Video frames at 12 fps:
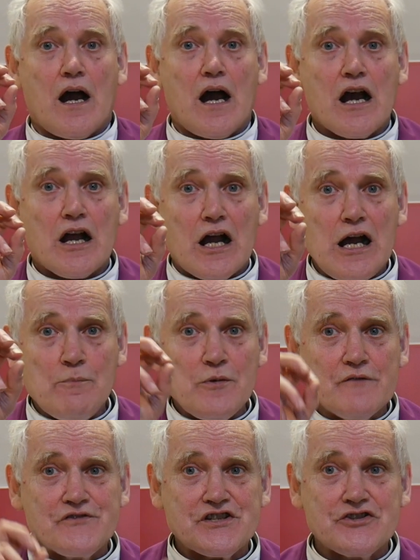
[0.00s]
A couple
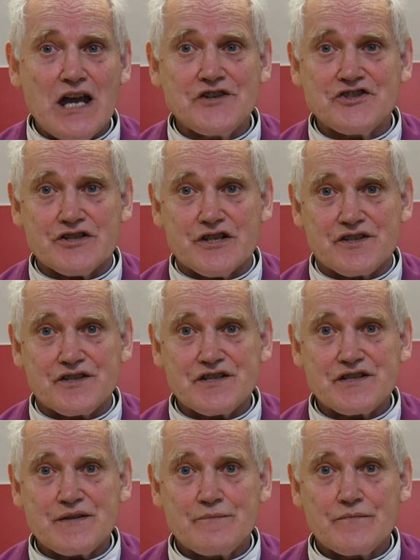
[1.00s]
of
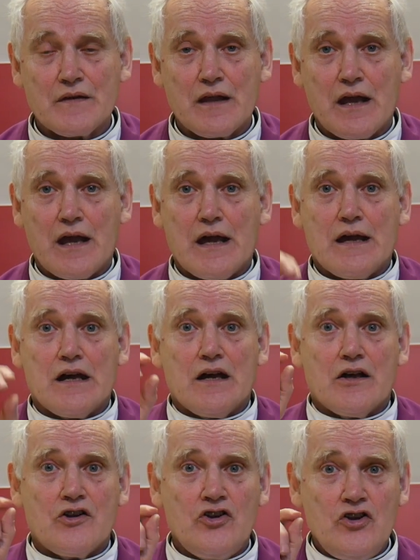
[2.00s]
suggestions.
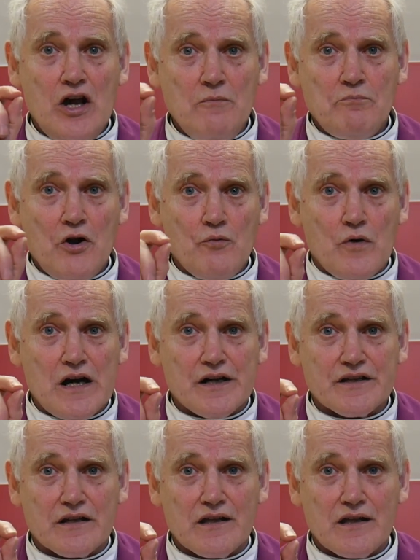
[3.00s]
Number
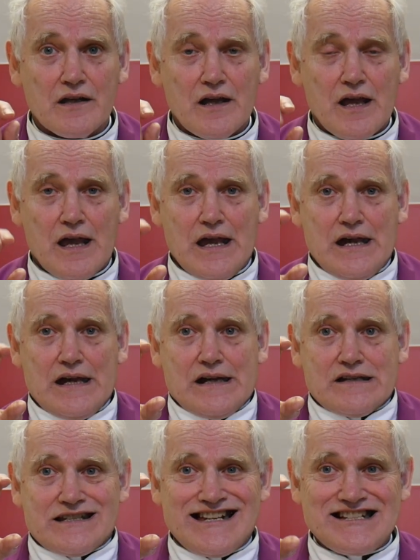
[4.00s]
one,
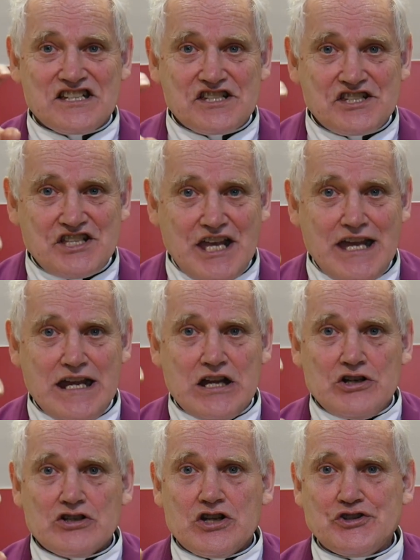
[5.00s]
to
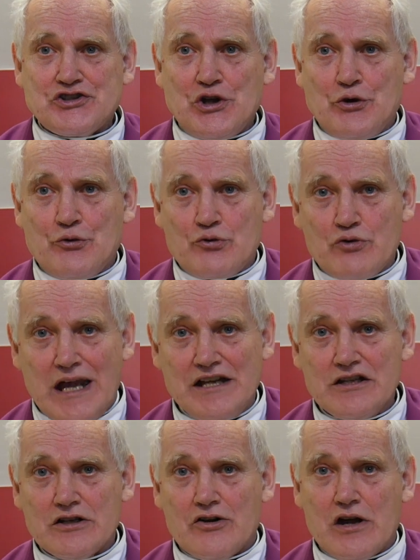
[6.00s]
seek to
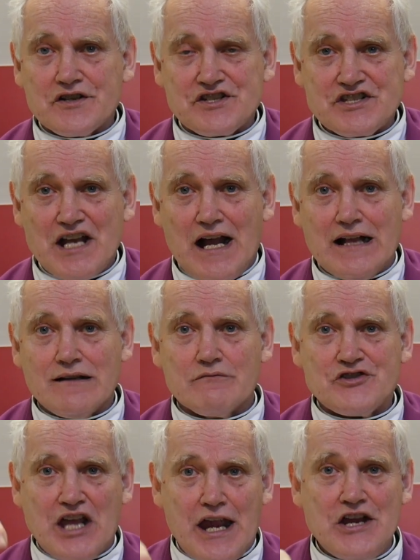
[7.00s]
surrender
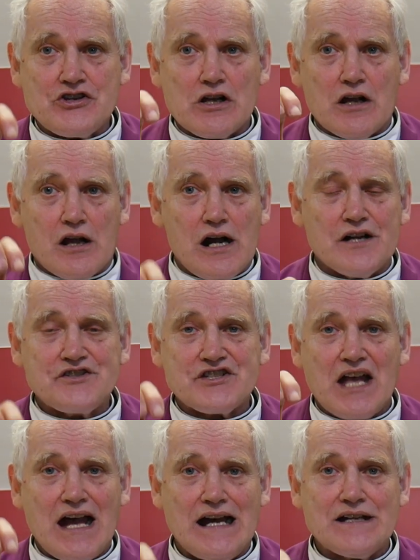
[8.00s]
ourselves into
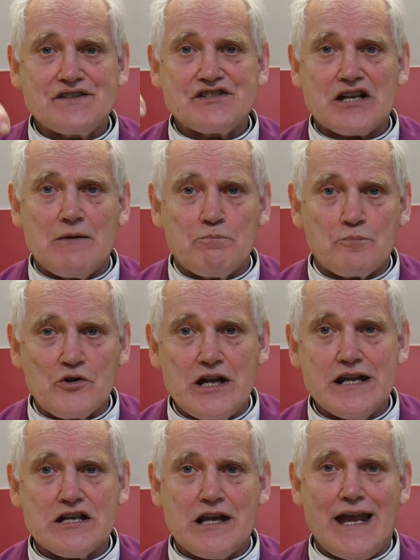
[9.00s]
God's hands
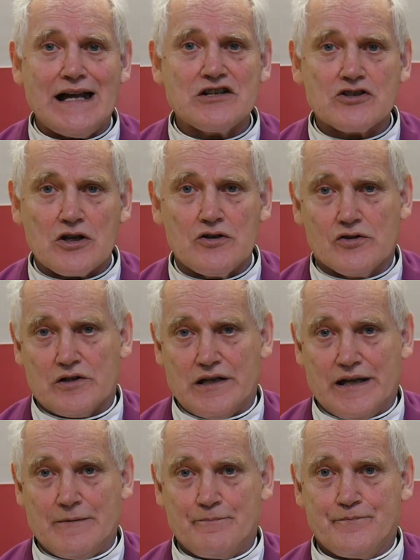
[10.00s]
completely and totally.